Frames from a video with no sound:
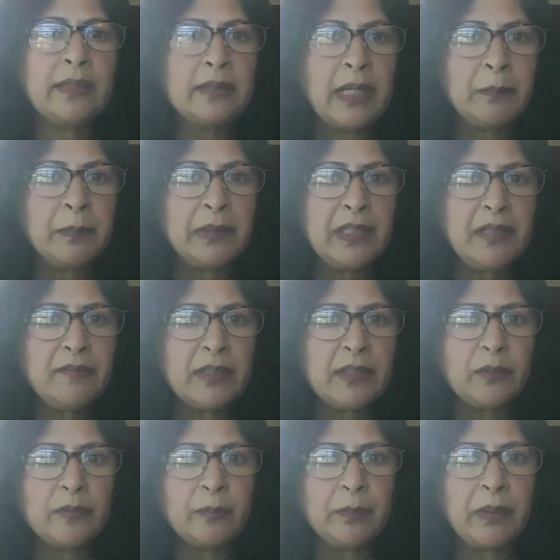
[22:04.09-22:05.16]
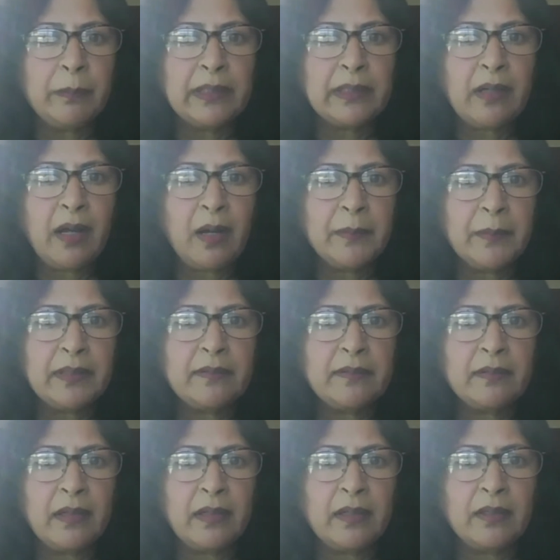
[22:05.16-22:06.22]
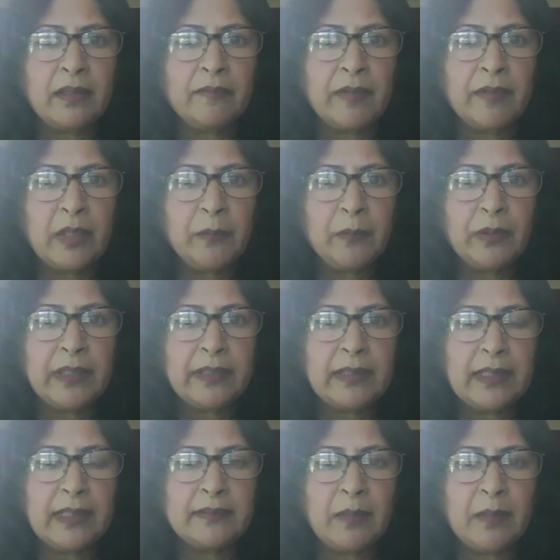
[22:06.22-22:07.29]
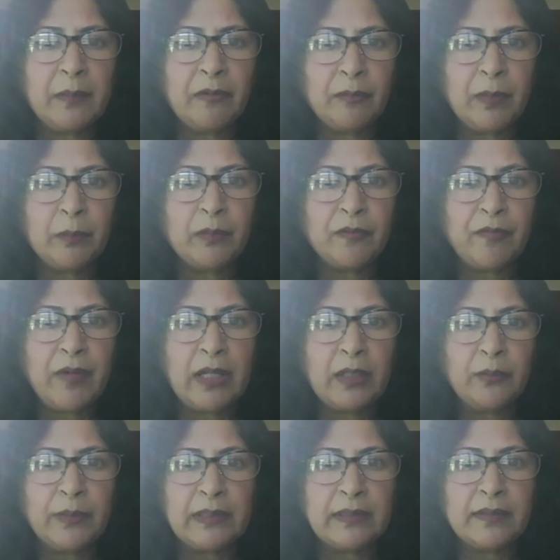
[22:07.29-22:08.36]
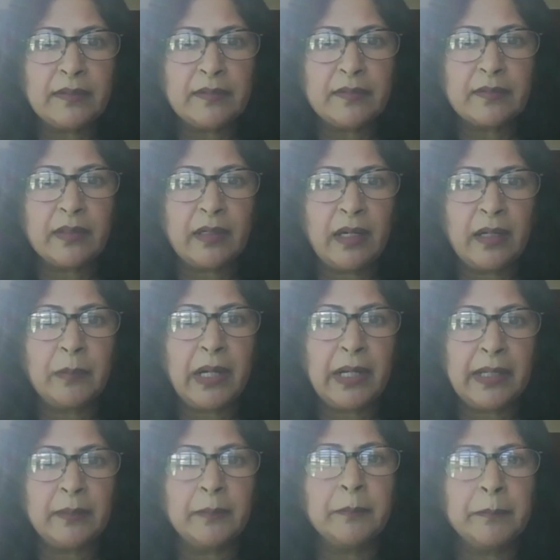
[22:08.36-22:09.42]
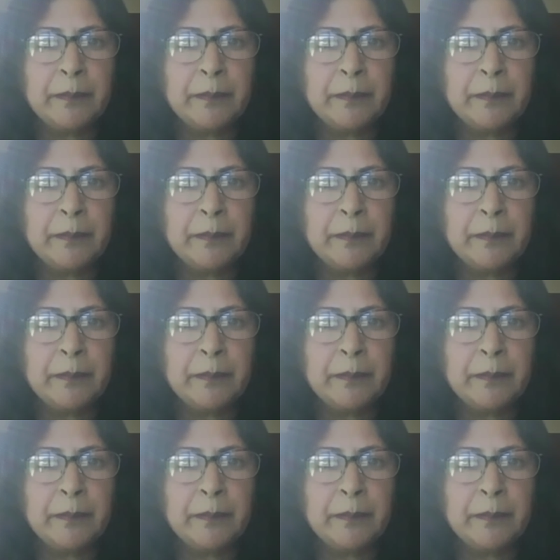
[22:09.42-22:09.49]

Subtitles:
I believe there was public comment available at that time. I remember following this item.